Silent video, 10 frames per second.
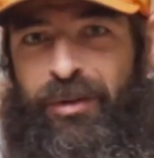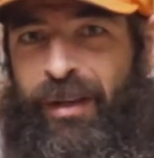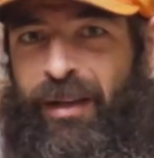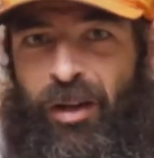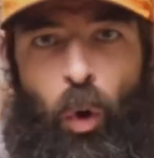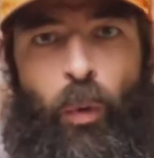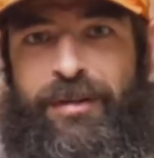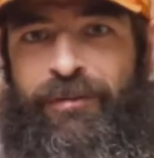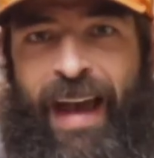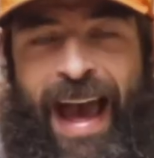or the
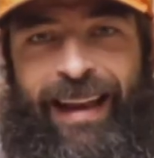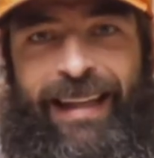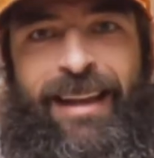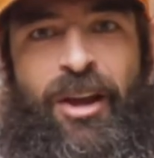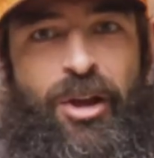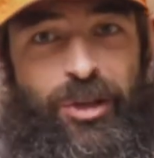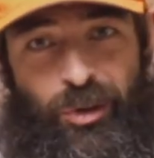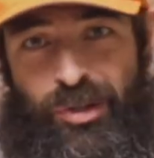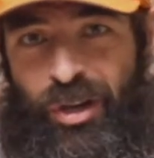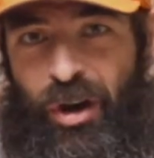lowest valley,
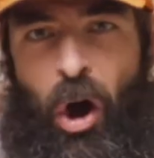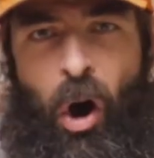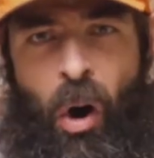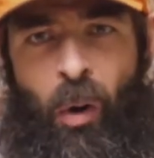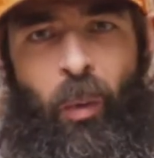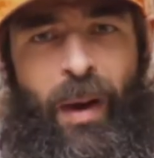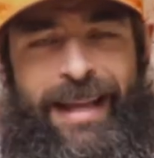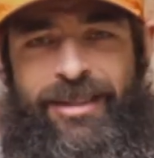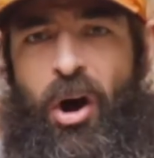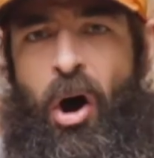you should always,